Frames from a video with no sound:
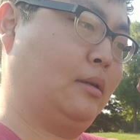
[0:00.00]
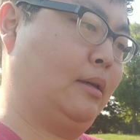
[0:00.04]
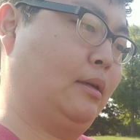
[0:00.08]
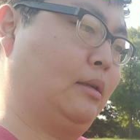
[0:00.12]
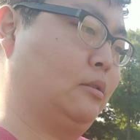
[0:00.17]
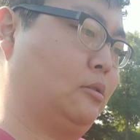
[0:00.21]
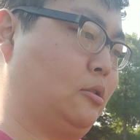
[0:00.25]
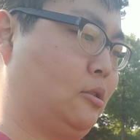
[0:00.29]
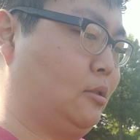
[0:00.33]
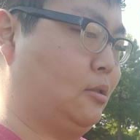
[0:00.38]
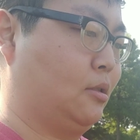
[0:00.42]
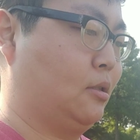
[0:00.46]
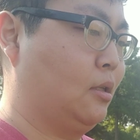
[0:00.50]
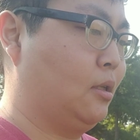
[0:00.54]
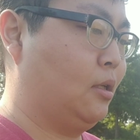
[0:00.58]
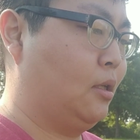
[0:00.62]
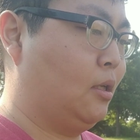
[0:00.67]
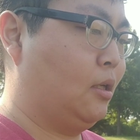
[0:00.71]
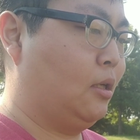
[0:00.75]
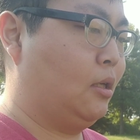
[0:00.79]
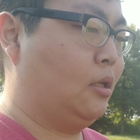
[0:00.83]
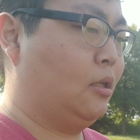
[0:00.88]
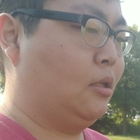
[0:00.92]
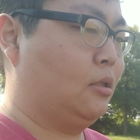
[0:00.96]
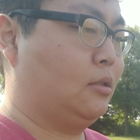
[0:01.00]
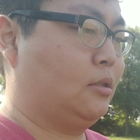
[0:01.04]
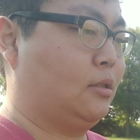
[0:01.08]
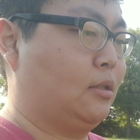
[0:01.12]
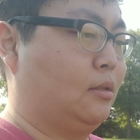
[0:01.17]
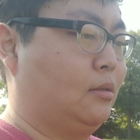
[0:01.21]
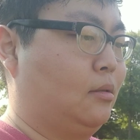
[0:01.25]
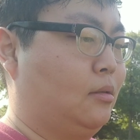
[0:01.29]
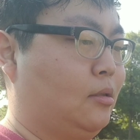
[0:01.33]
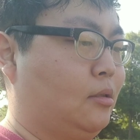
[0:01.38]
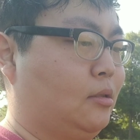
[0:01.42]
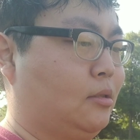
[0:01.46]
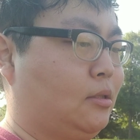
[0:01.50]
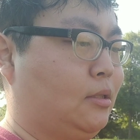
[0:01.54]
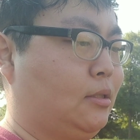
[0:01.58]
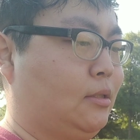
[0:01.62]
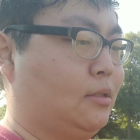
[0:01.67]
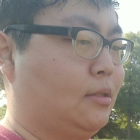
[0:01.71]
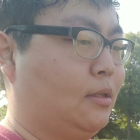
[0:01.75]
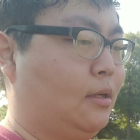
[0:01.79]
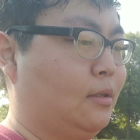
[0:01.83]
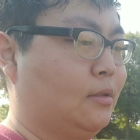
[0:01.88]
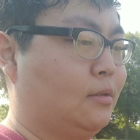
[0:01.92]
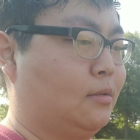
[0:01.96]
And she
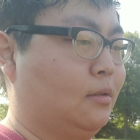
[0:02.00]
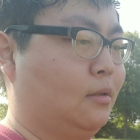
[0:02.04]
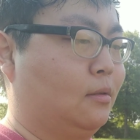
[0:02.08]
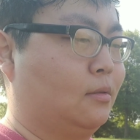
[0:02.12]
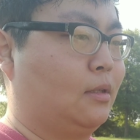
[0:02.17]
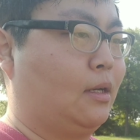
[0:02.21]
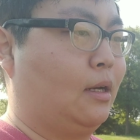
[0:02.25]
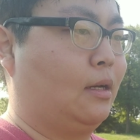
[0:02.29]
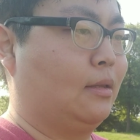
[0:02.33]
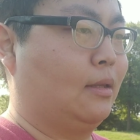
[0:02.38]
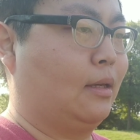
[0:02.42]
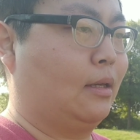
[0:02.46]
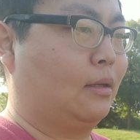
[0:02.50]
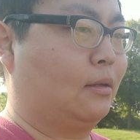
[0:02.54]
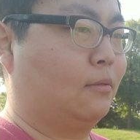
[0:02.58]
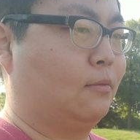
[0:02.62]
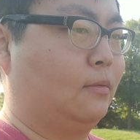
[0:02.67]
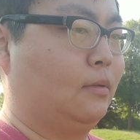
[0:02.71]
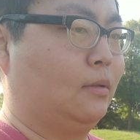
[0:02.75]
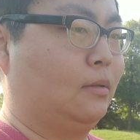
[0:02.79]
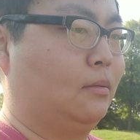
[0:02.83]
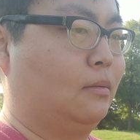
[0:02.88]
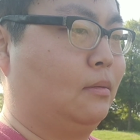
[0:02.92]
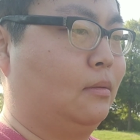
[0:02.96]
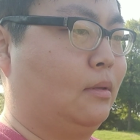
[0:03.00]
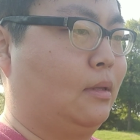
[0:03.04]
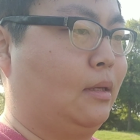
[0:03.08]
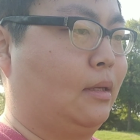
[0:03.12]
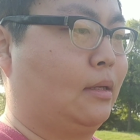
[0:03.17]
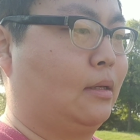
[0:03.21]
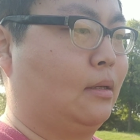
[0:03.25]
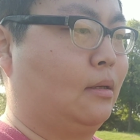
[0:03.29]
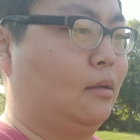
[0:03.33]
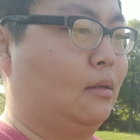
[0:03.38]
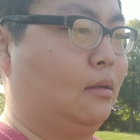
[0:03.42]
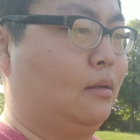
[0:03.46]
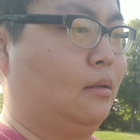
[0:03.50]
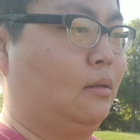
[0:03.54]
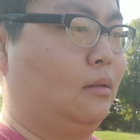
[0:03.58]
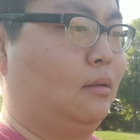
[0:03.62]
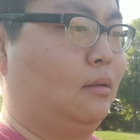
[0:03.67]
she's also not like a